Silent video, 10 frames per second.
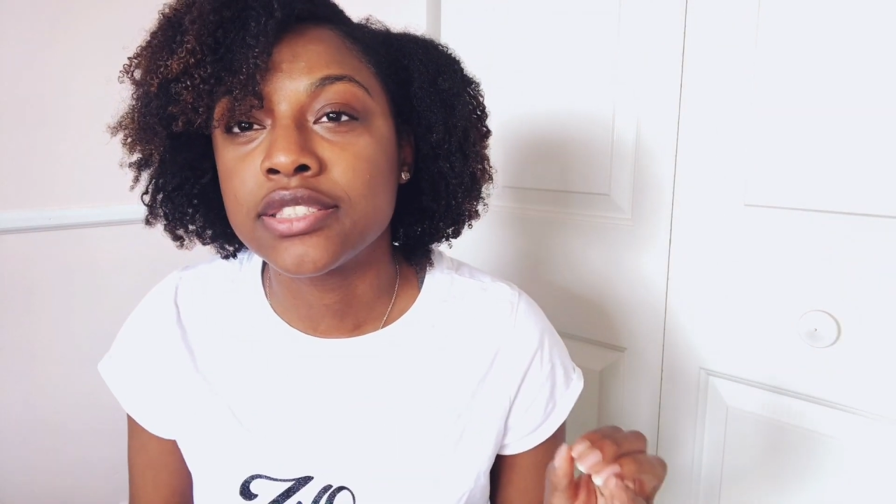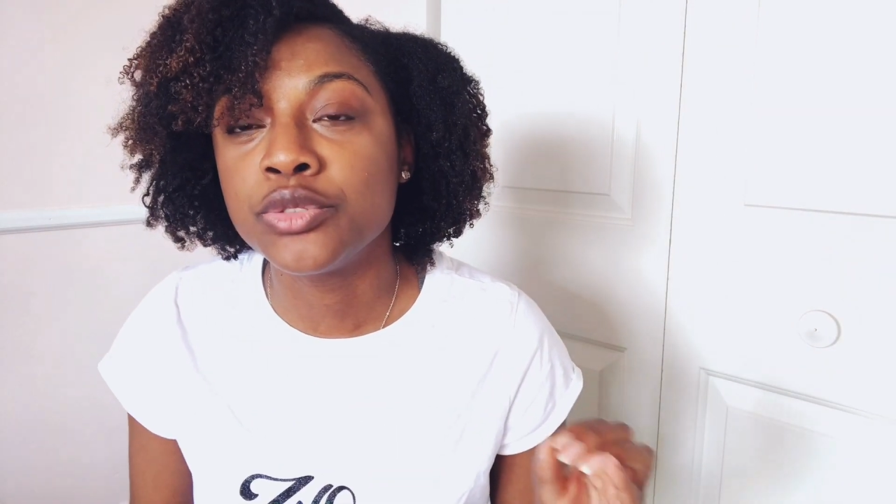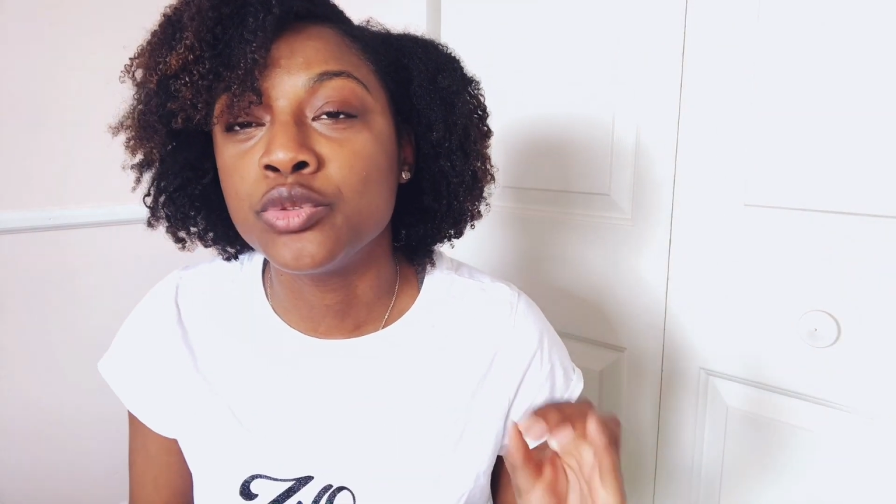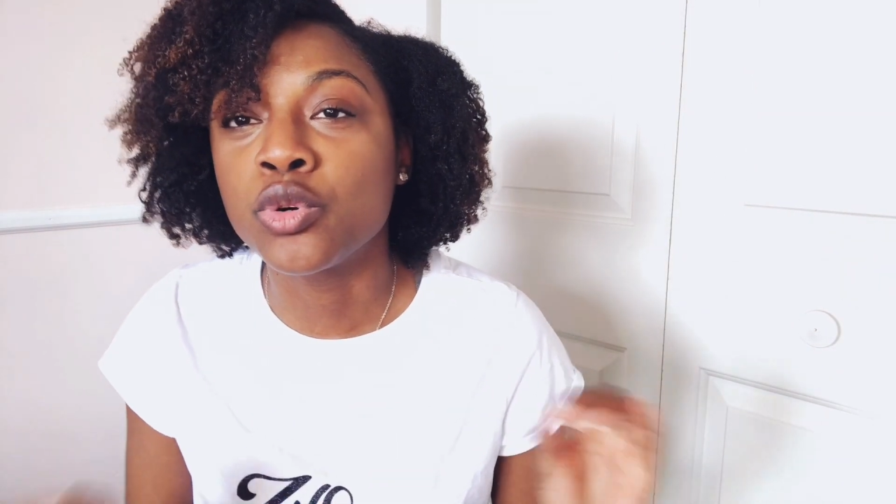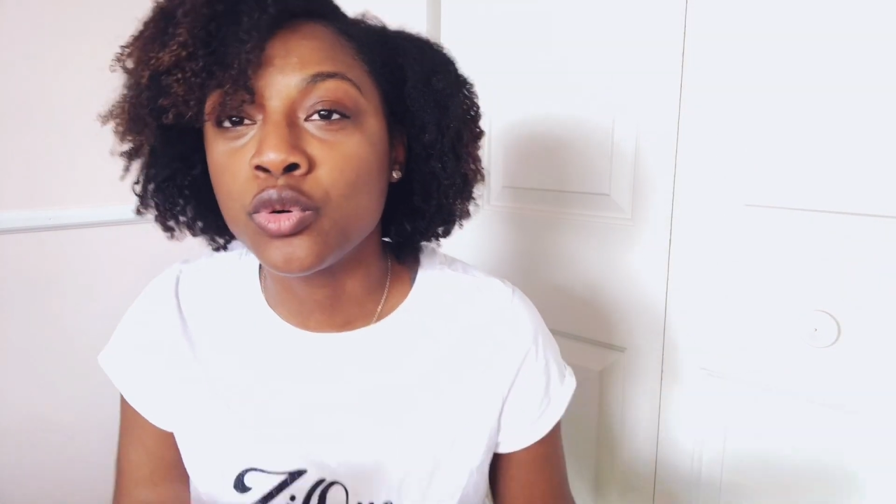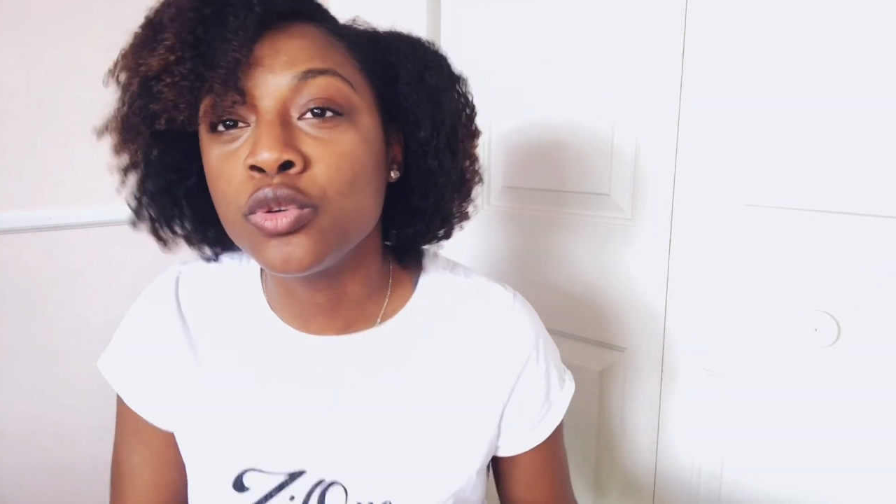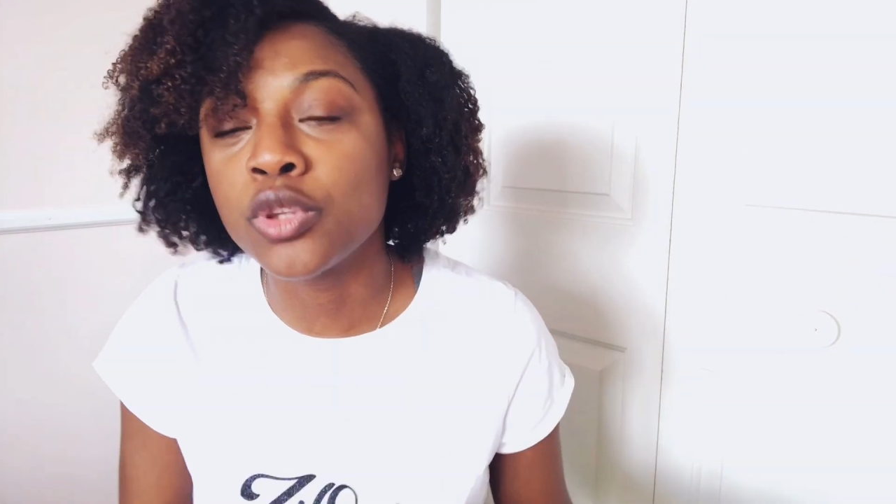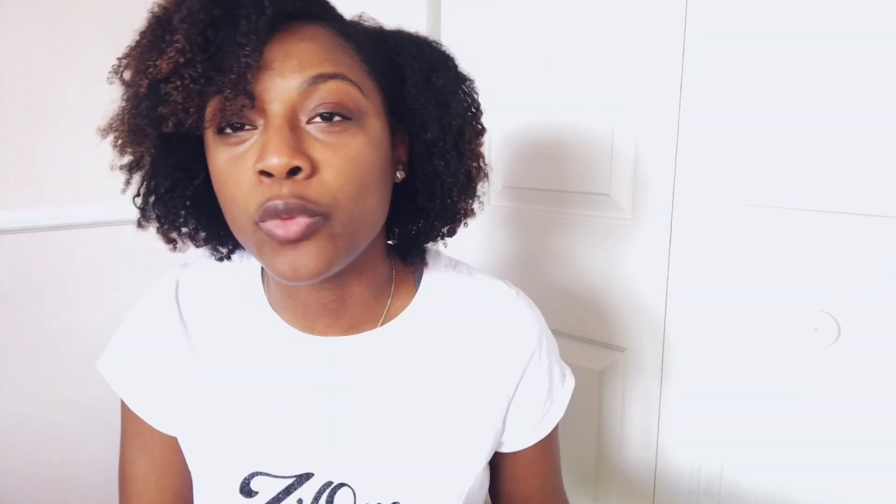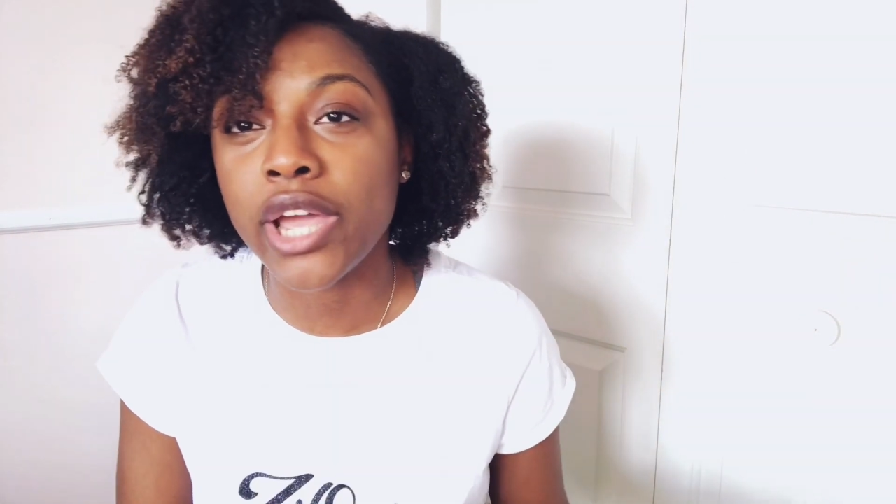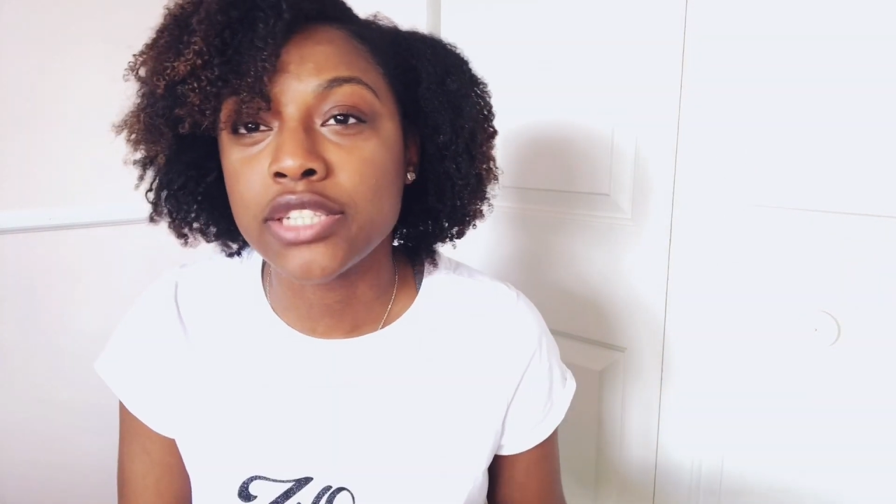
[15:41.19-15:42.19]
to cool
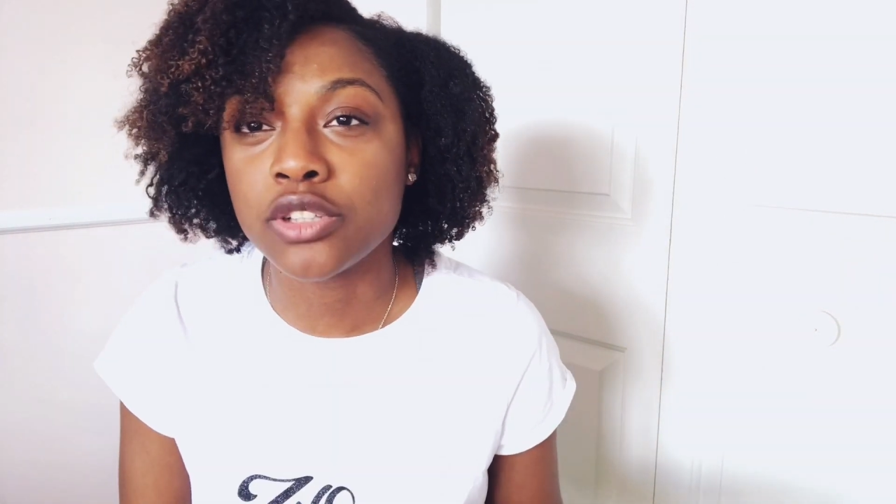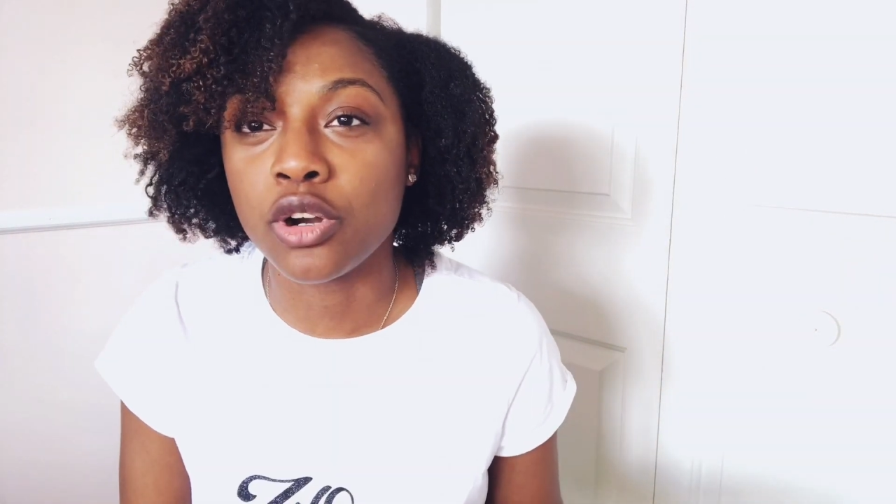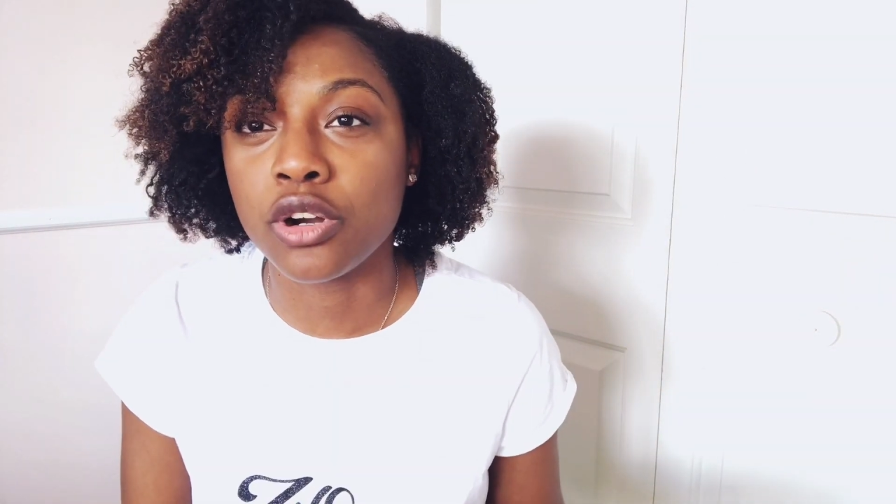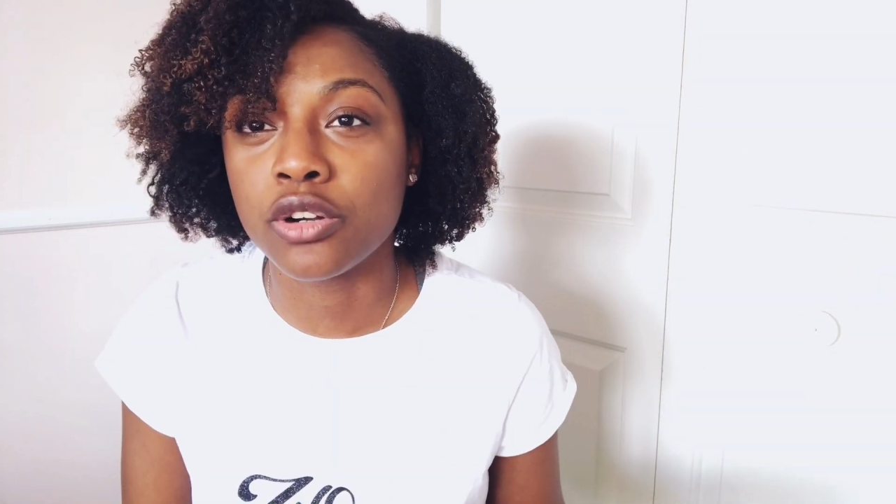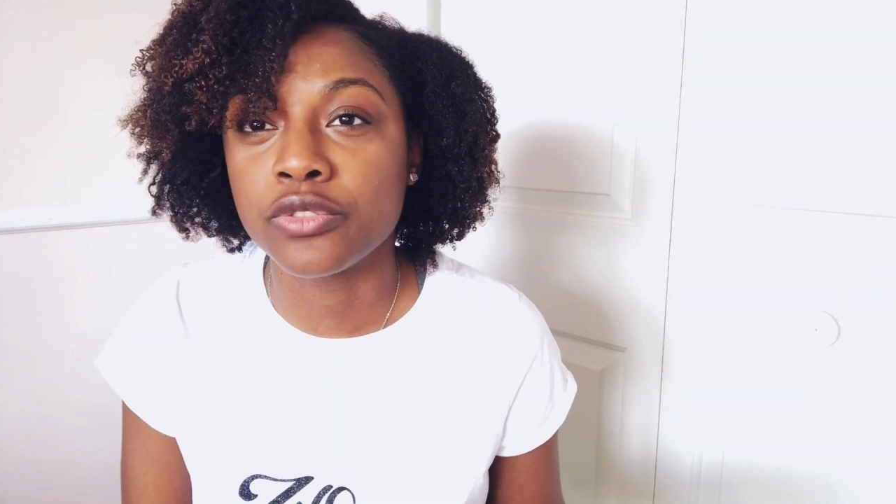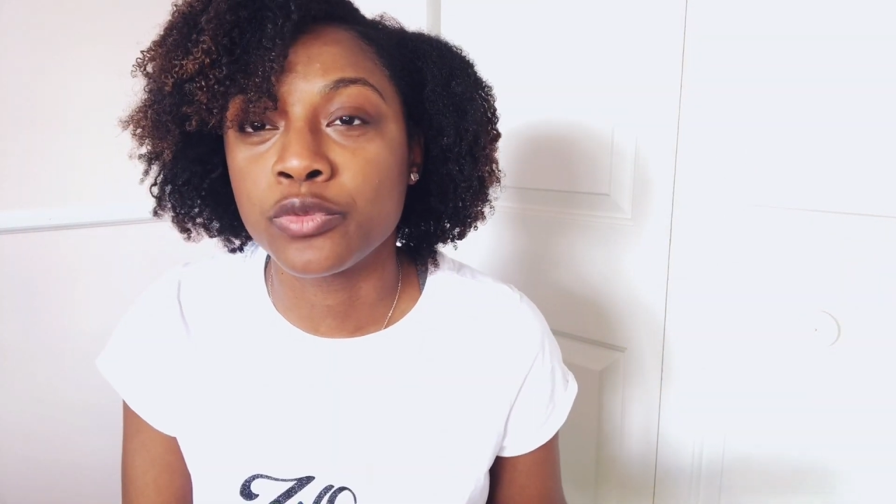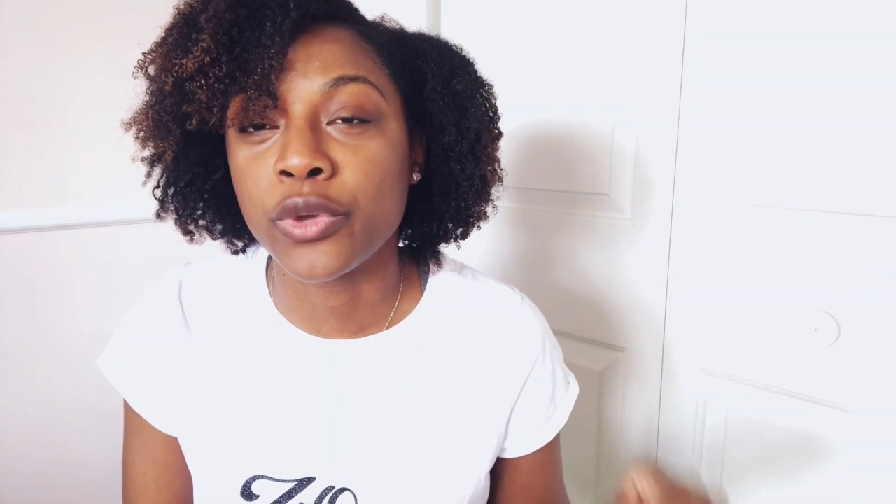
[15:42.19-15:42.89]
the wax off